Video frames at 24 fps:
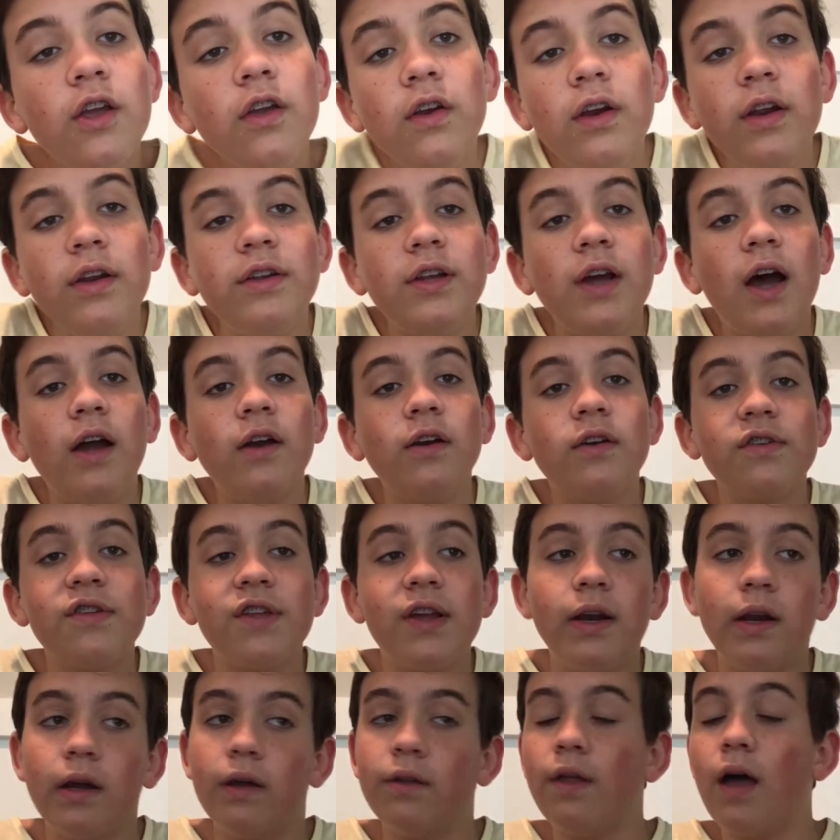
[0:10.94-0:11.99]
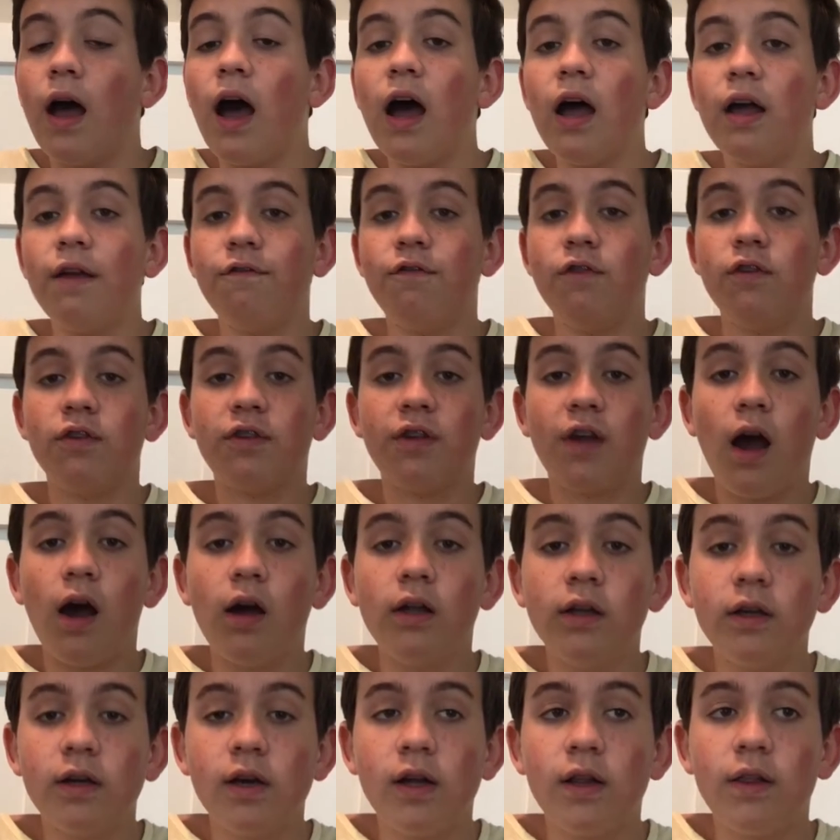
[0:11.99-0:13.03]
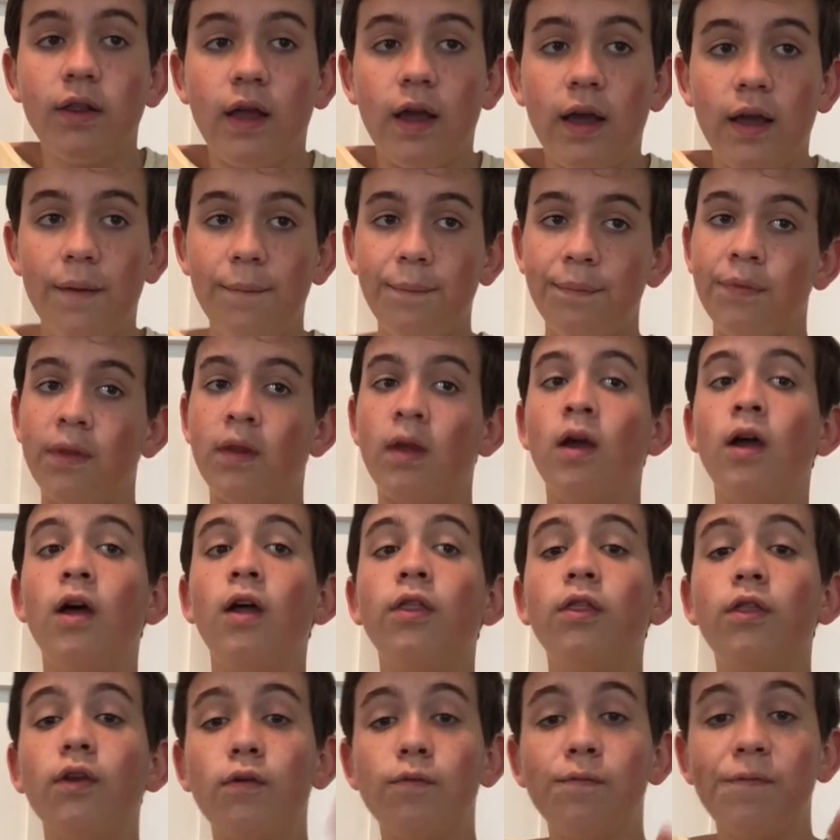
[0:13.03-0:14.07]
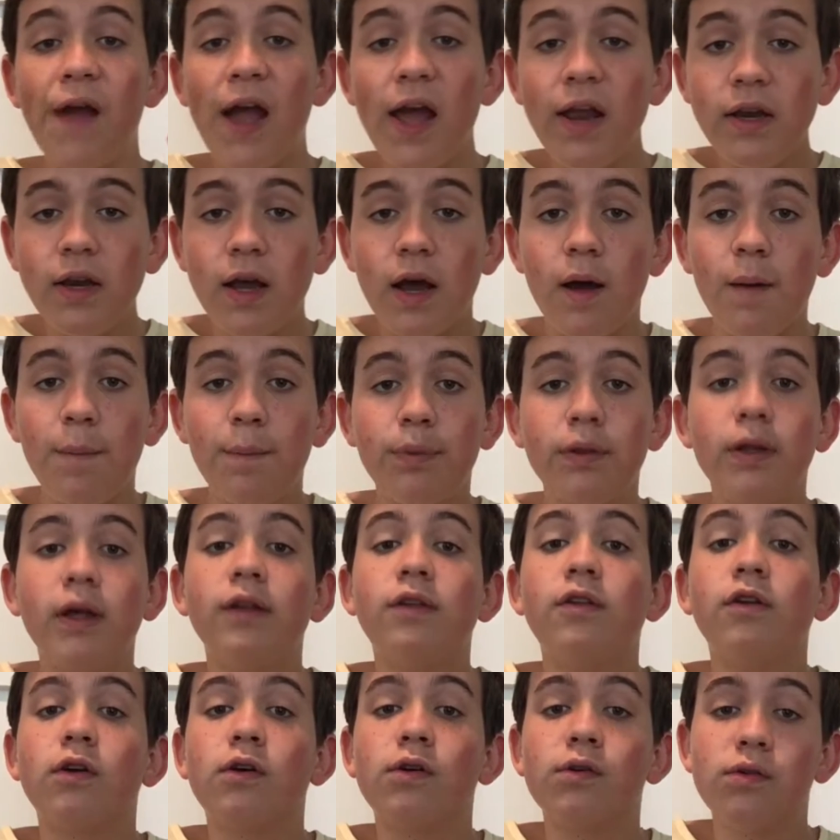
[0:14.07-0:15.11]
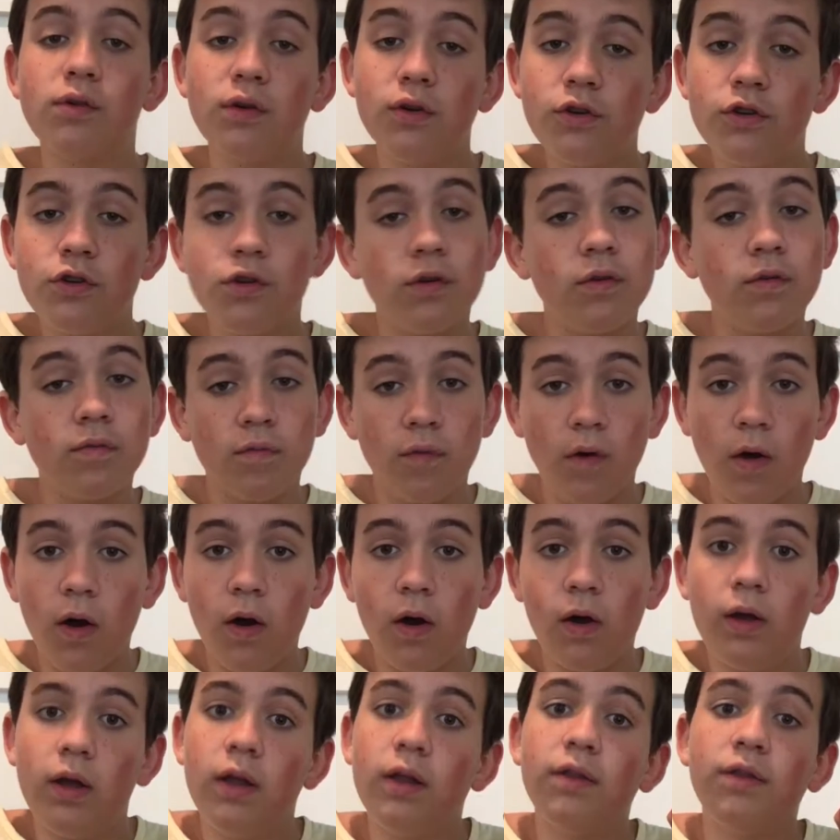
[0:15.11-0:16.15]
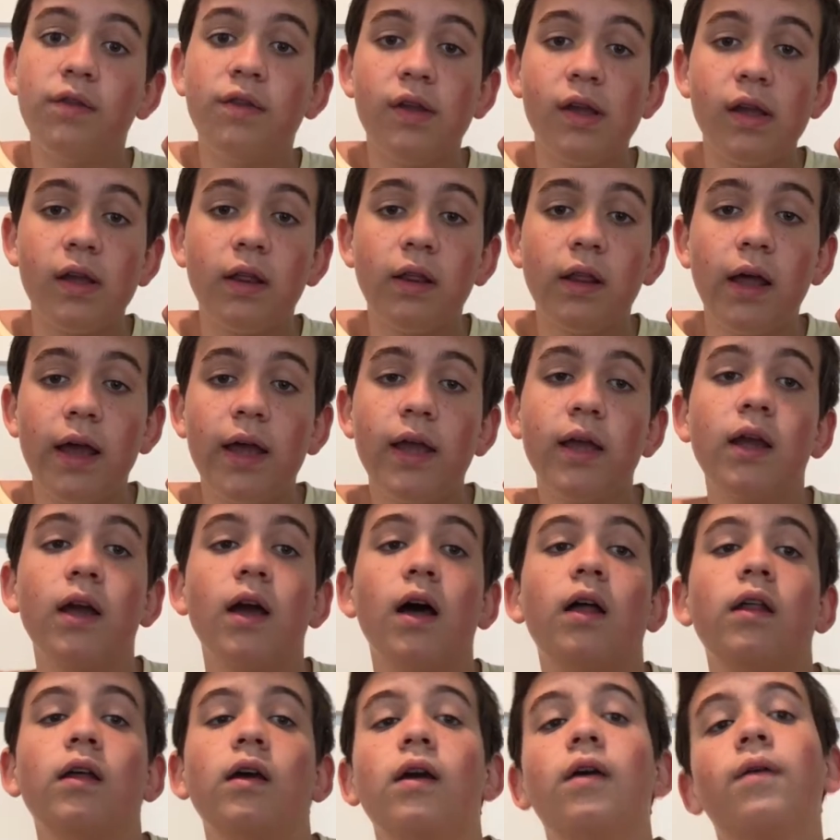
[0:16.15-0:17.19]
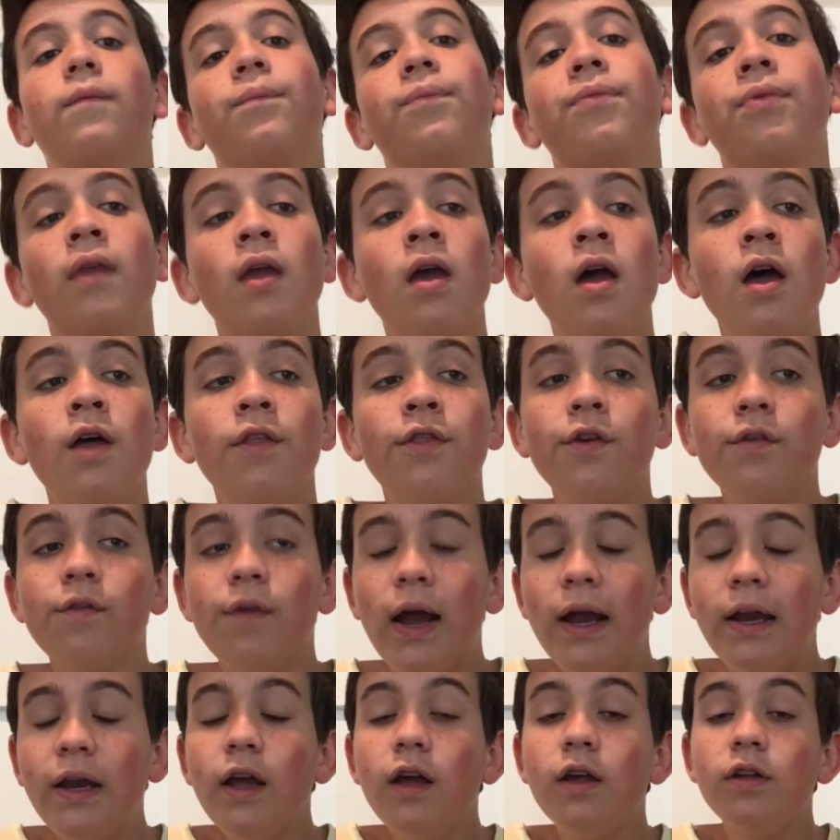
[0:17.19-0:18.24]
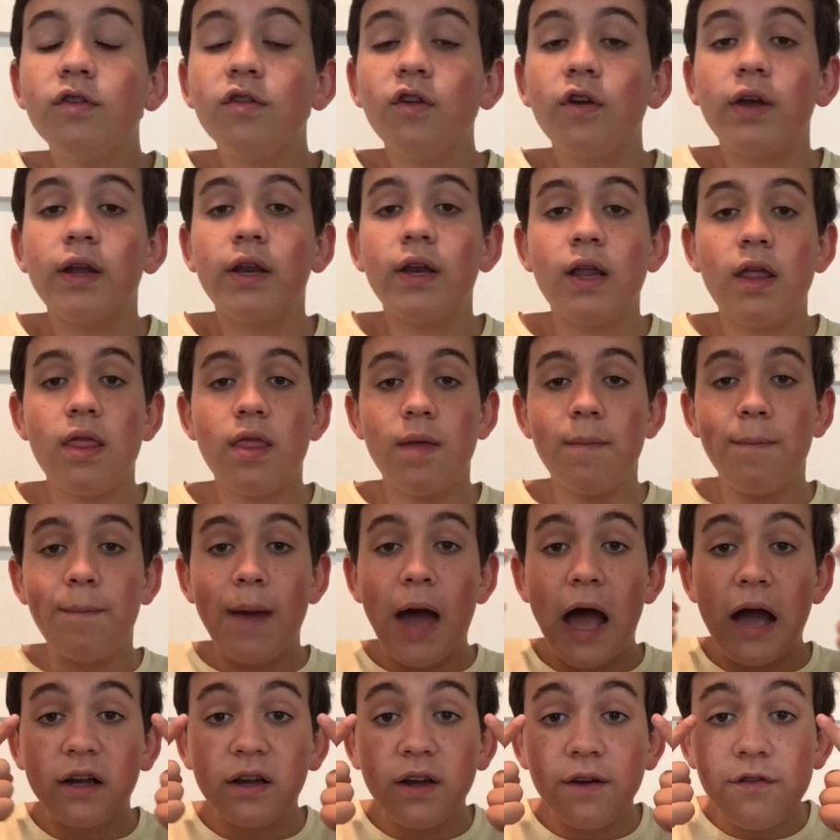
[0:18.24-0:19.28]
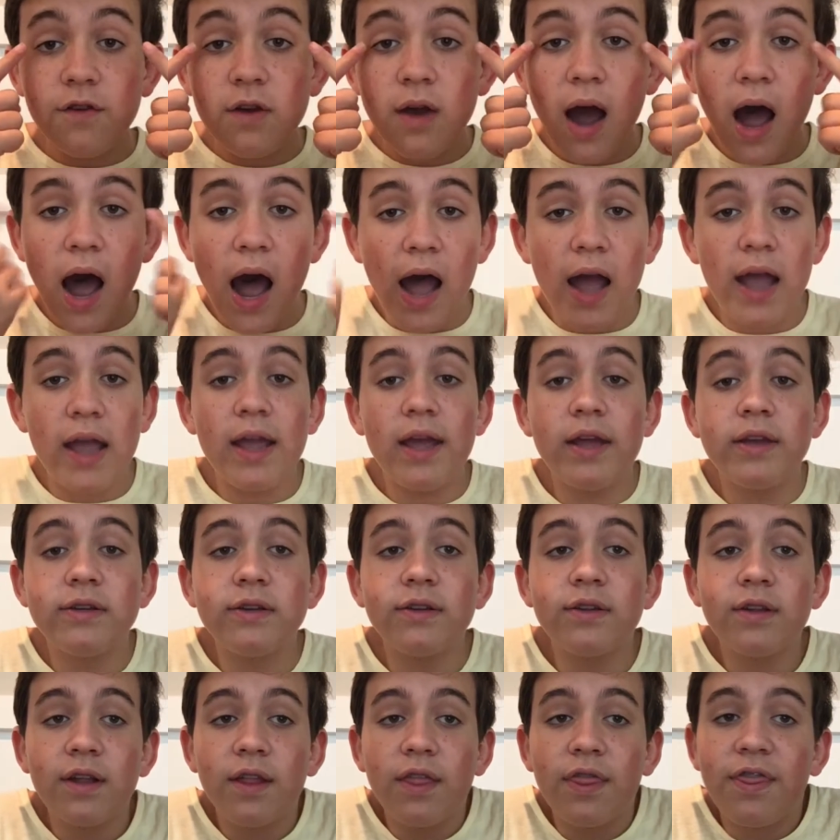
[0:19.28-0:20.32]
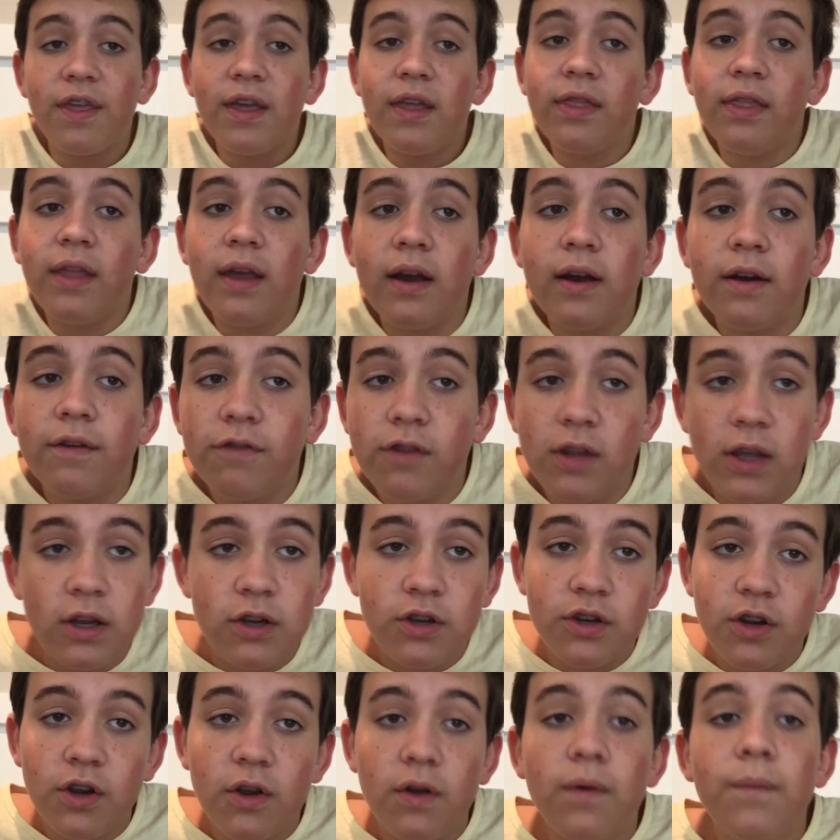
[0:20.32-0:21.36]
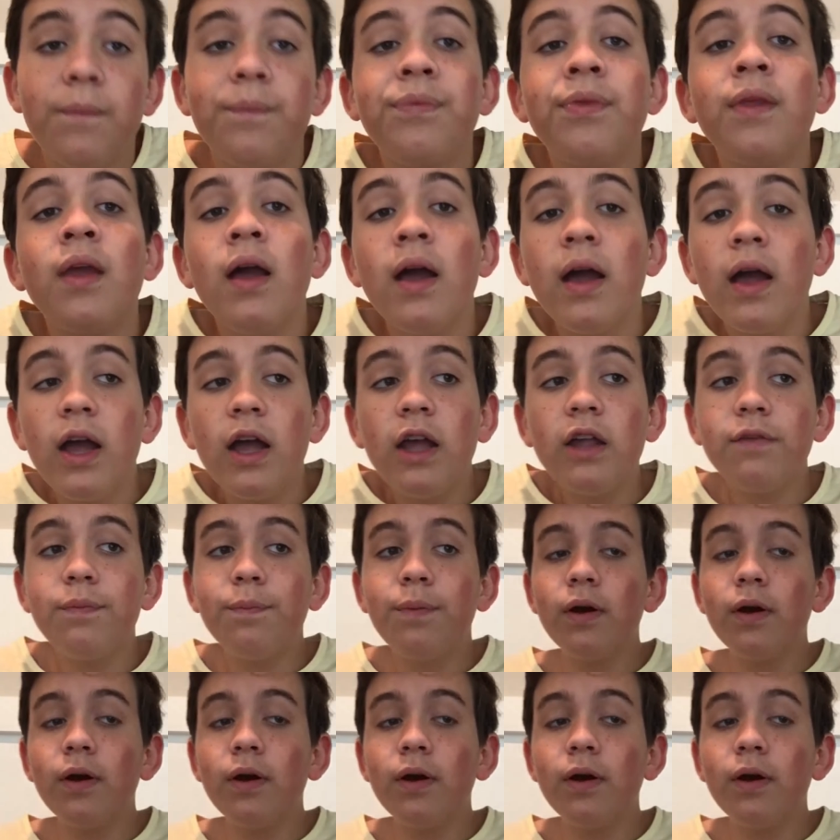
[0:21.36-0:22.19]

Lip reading: you need to understand how the eye views color and light. The retina plays a crucial role in seeing light and color. The retina is located in the back of your eye and is a thin layer of tissue. Its